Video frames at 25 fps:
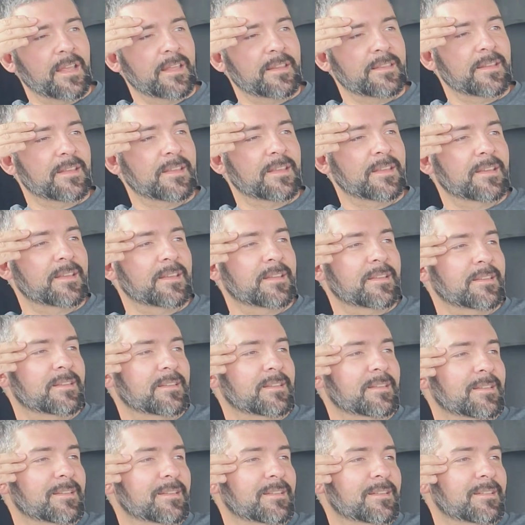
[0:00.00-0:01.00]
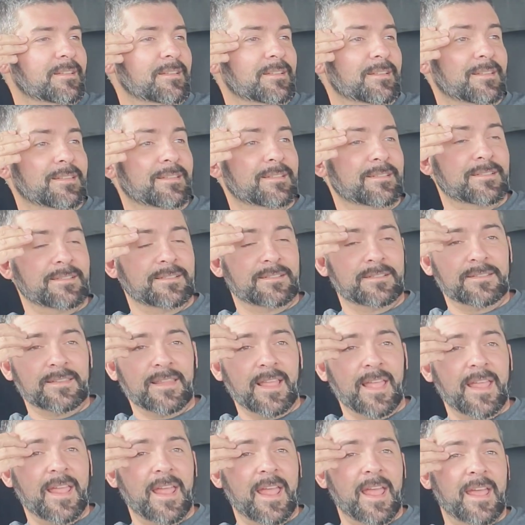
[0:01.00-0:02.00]
and then
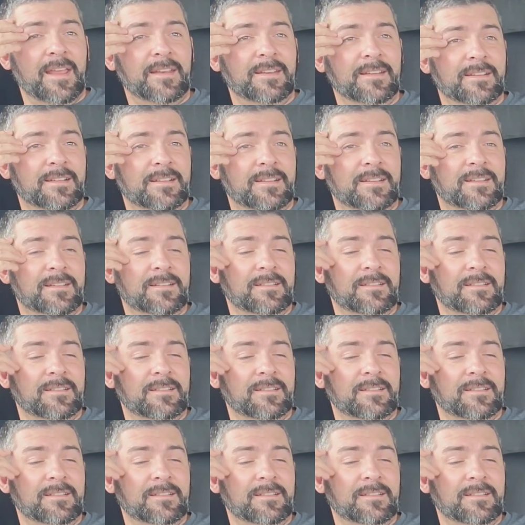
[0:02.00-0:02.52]
they had to